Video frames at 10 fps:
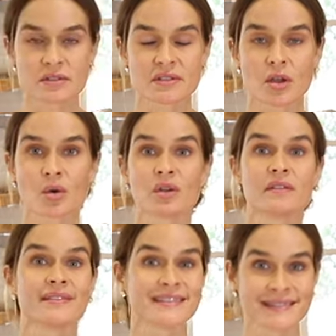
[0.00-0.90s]
So
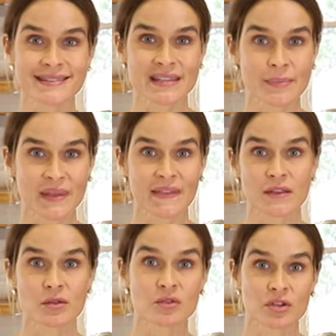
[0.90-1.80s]
this is something
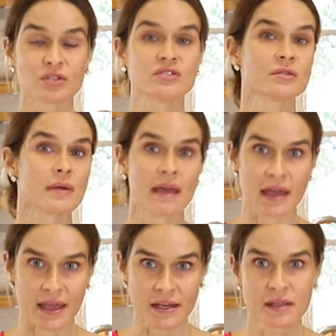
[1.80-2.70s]
that you could do
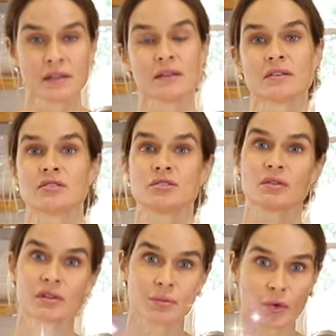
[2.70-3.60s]
ahead. You could do
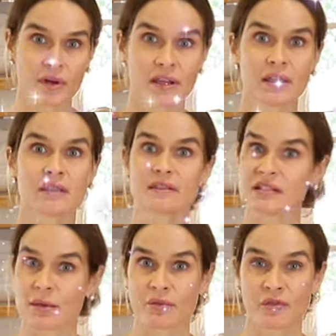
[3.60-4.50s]
it the morning, the
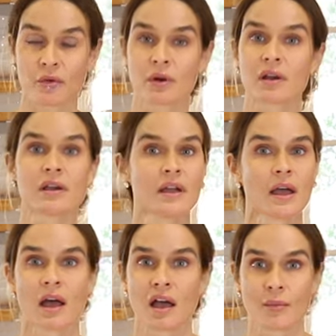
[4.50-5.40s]
day before,
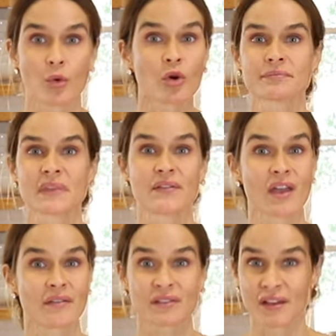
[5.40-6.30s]
um, or if you
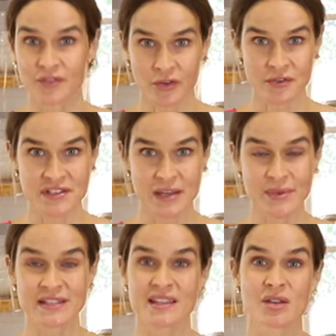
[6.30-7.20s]
have leftover
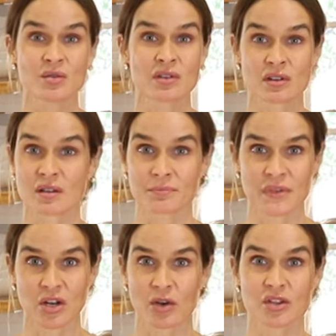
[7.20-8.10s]
salmon, say you cook up,
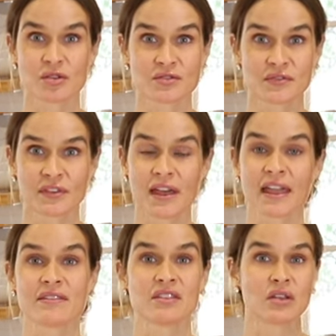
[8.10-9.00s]
you know, a huge
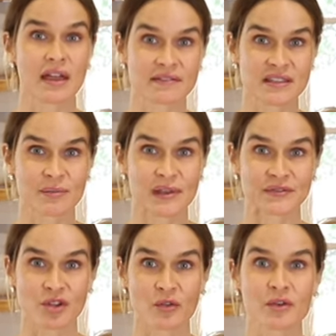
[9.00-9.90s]
fillet and then you have some
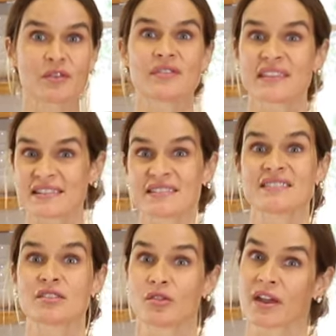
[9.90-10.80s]
leftover, this
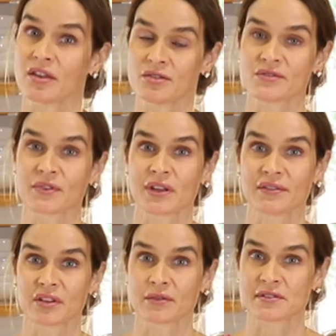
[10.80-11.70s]
is a great use for
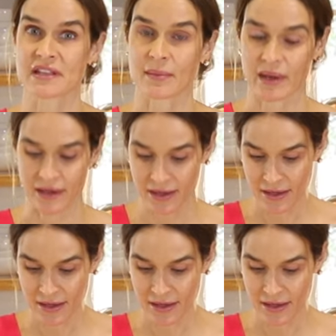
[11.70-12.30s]
leftover salmon.